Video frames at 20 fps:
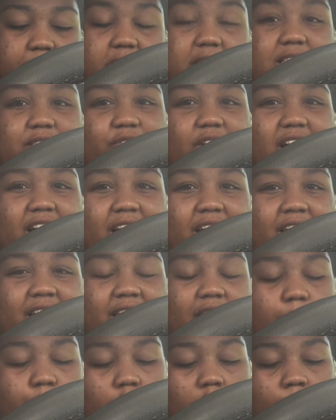It's
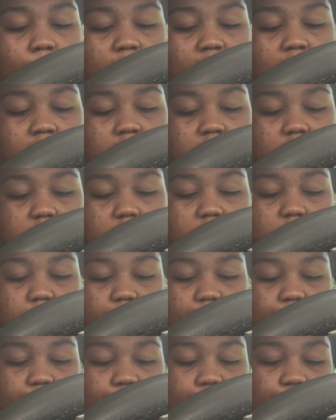fine, I promise.
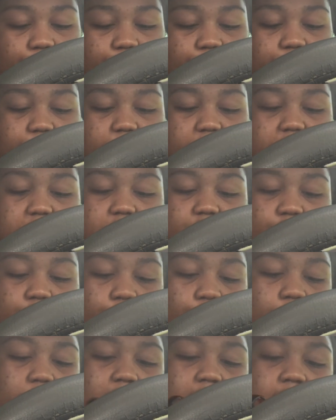It's
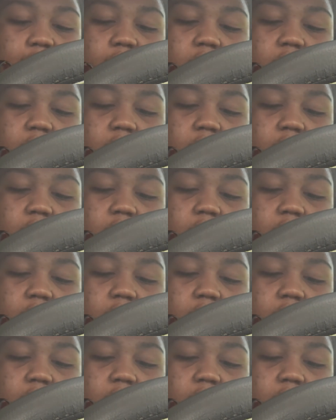freaking